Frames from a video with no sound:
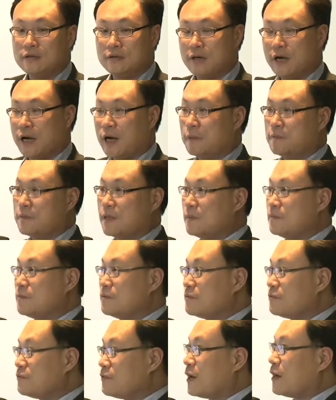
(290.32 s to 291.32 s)
to help them
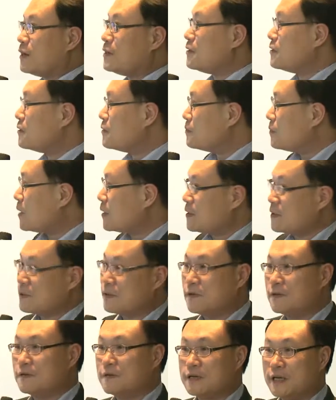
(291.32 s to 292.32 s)
to find the
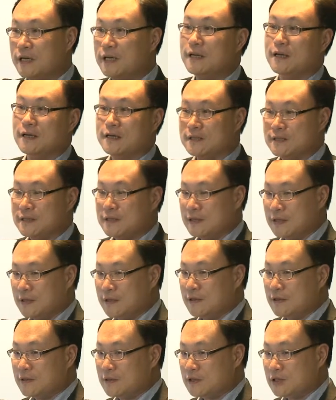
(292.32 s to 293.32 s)
medical clinics
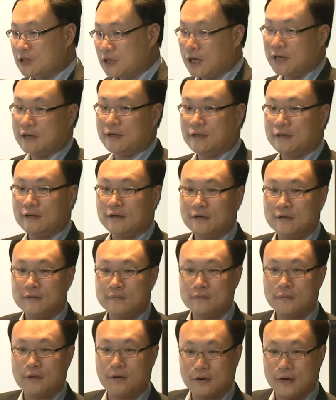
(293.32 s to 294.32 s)
in China.
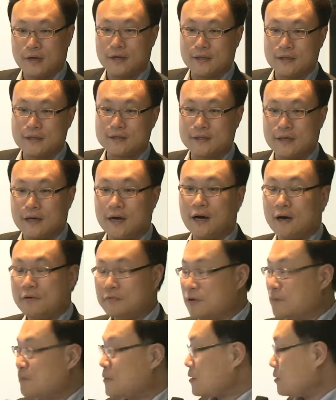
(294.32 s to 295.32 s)
Okay, that's how
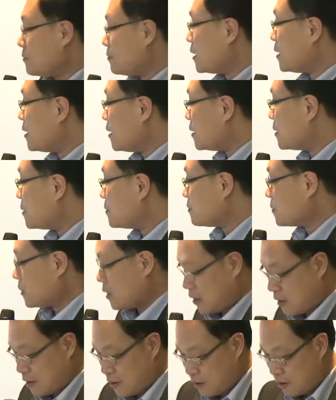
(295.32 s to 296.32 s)
we make the money.
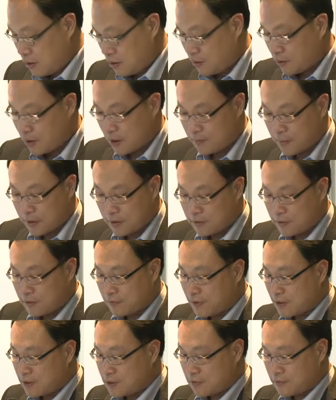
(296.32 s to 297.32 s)
Okay, back to
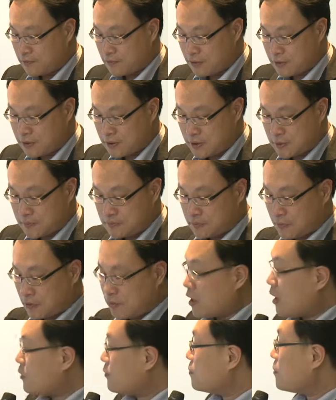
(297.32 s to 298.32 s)
the function first.
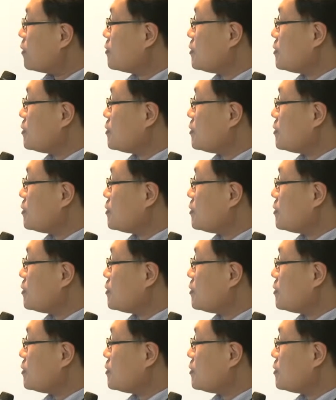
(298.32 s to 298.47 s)
We have a